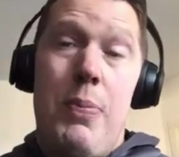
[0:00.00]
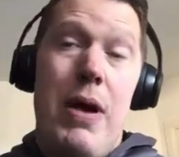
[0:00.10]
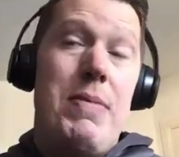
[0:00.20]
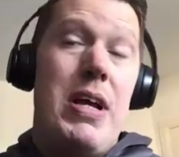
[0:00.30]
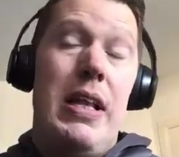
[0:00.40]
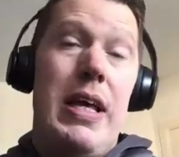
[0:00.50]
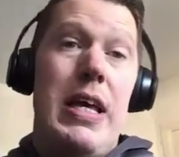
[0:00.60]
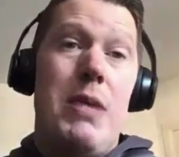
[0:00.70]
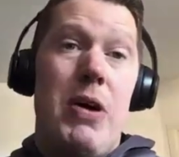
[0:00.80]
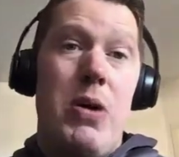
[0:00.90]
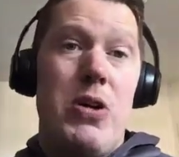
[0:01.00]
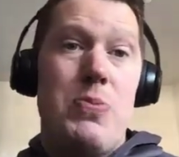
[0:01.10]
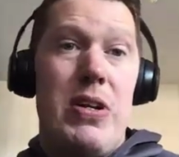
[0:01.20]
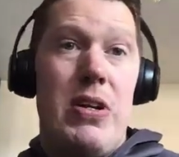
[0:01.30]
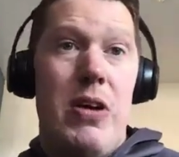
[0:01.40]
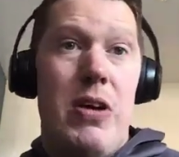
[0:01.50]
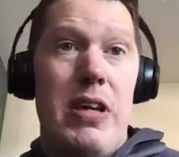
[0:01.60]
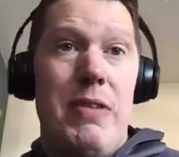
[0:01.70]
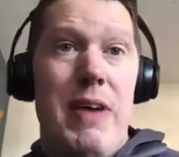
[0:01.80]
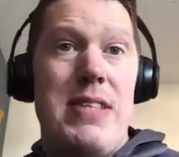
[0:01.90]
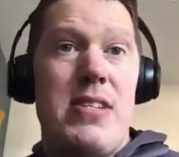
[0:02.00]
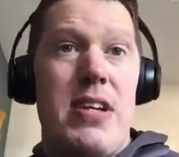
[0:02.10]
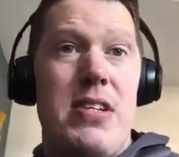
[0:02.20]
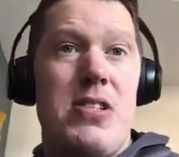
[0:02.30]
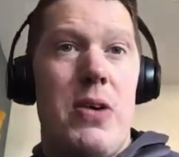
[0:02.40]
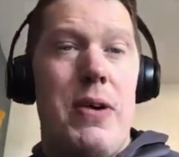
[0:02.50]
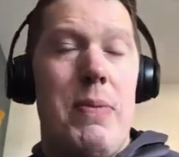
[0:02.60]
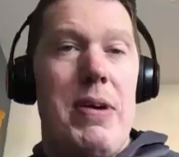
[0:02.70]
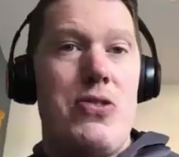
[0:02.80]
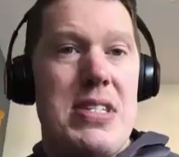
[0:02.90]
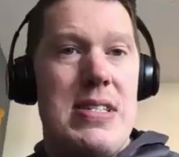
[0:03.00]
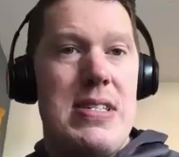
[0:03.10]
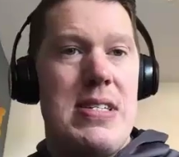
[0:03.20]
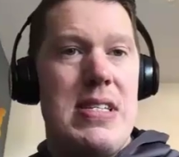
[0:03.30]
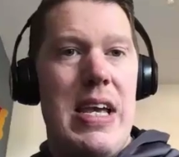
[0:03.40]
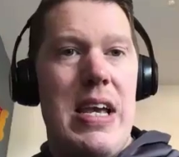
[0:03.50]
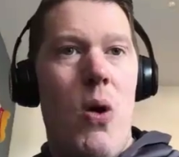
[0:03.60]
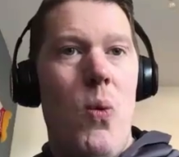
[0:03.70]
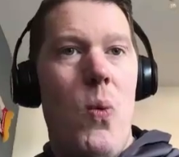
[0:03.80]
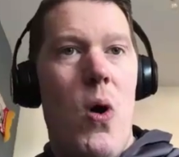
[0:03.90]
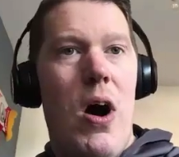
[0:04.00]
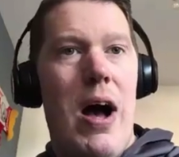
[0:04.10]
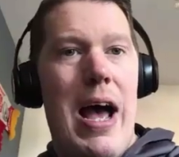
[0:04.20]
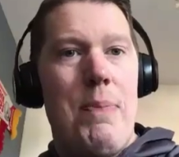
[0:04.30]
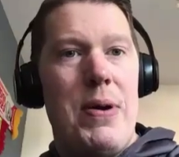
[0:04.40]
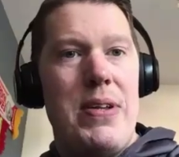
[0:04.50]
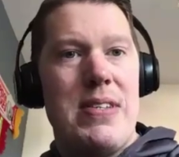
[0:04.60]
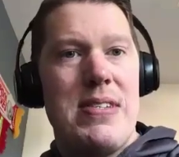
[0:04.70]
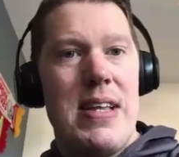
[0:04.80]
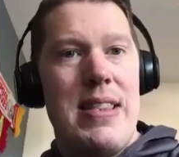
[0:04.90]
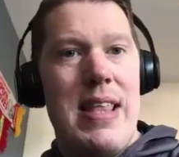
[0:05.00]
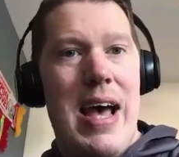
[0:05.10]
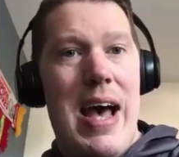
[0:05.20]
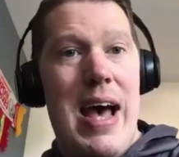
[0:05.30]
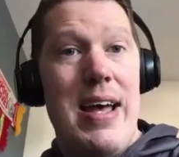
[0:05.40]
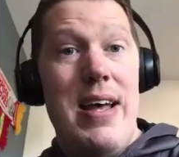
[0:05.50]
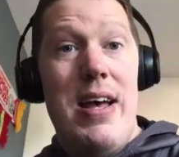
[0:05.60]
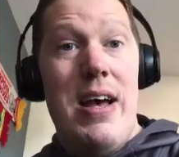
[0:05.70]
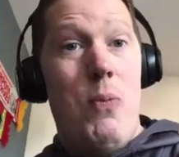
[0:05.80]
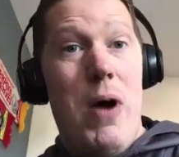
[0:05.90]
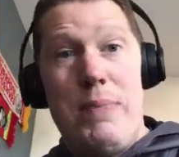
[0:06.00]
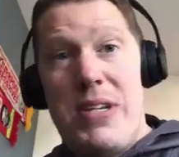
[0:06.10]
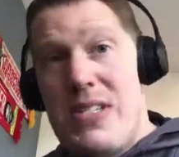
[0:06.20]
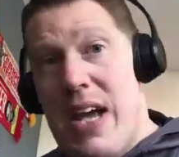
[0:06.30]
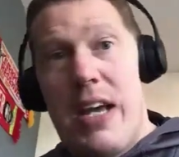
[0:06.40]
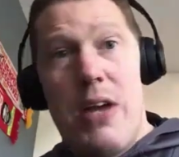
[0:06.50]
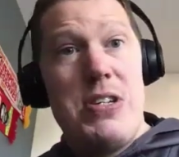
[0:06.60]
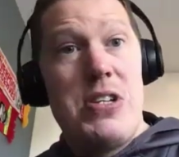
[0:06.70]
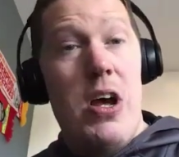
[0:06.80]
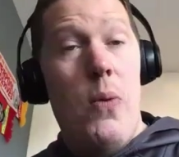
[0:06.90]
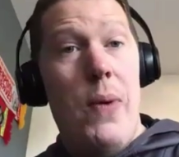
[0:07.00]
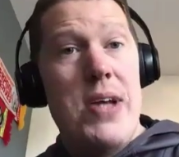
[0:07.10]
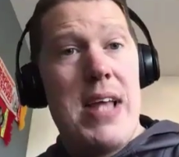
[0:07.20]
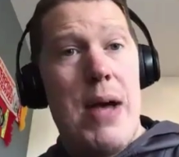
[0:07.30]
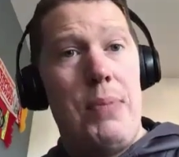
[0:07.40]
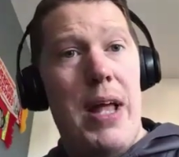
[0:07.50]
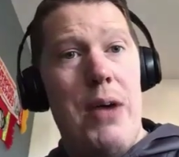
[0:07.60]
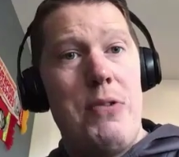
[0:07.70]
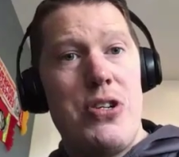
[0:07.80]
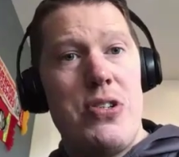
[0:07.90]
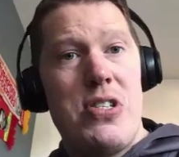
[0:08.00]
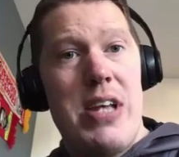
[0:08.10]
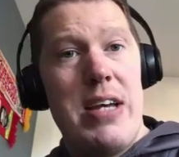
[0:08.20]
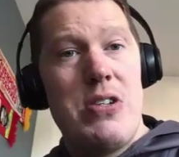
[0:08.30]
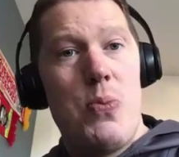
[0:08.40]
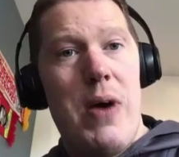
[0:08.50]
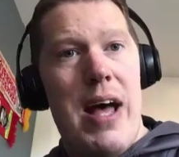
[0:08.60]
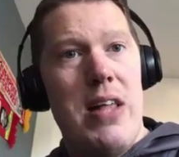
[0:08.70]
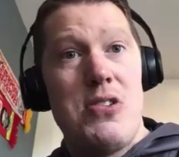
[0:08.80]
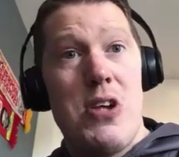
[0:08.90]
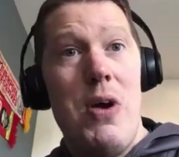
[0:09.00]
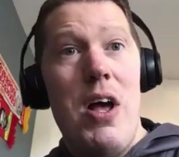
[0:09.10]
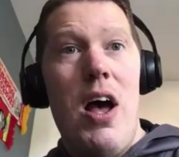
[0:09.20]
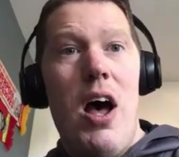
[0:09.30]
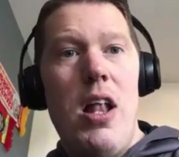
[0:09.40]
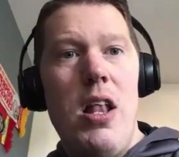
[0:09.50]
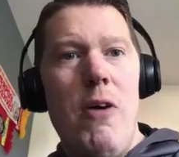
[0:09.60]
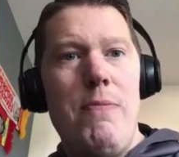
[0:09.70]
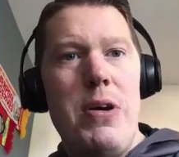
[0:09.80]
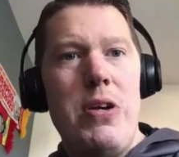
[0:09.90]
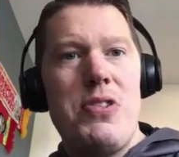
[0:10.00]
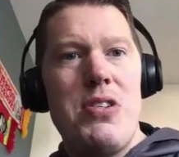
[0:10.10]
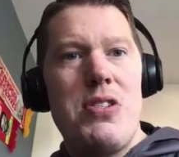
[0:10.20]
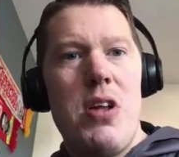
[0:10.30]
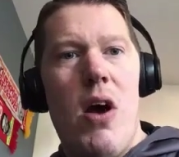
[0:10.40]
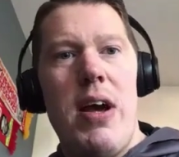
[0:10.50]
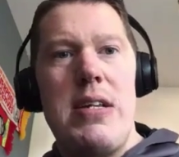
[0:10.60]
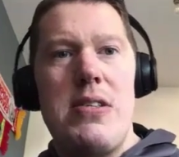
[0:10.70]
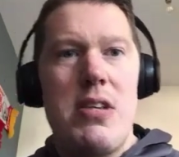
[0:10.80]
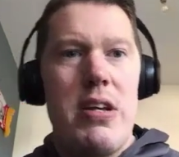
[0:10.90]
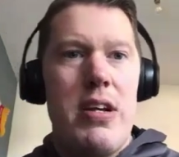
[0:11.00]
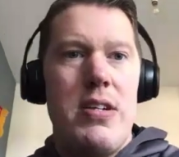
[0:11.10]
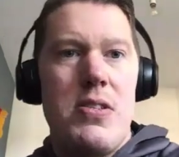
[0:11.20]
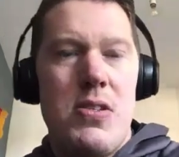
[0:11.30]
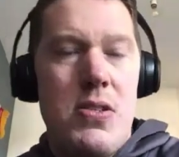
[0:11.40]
Premier League, but he was been loaned at Juventus, so it'll be interesting to see what happens there. Wan-Bissaka is a West Ham player, we should say as well. So a lot of moves starting to